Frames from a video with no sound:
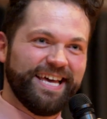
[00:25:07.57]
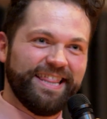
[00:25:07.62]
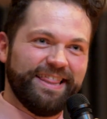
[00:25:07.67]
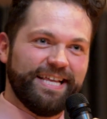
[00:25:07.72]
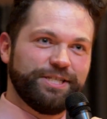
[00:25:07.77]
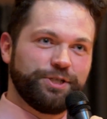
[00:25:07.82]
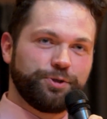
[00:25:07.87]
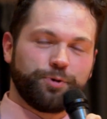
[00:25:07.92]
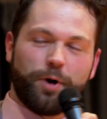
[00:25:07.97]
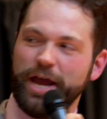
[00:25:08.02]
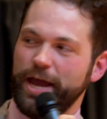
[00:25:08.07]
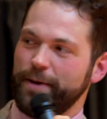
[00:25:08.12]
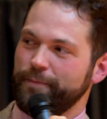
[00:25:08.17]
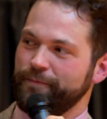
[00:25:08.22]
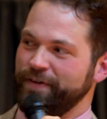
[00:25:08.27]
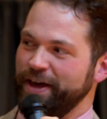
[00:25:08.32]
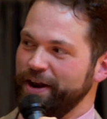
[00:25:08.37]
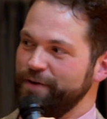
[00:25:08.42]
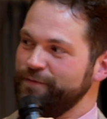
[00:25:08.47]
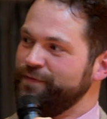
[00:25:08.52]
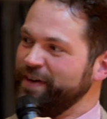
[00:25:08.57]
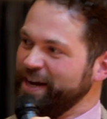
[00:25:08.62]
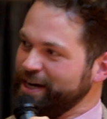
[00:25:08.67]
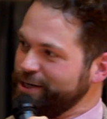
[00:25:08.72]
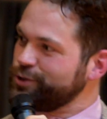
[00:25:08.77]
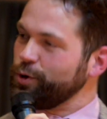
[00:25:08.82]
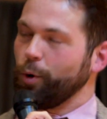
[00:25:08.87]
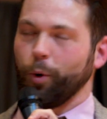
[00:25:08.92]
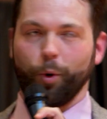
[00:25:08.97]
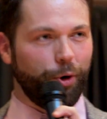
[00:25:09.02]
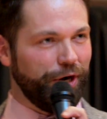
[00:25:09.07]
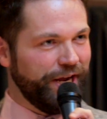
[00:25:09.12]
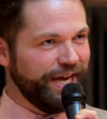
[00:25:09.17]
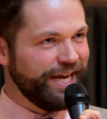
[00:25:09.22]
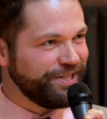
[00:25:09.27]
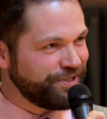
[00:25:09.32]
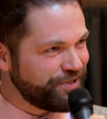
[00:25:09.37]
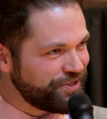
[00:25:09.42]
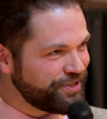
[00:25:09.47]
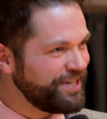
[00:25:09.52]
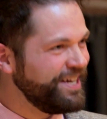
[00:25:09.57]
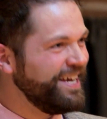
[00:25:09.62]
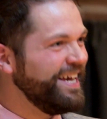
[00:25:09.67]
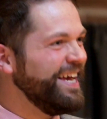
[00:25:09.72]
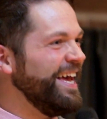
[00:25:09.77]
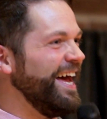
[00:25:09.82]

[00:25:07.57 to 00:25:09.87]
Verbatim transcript: this triumphant, victorious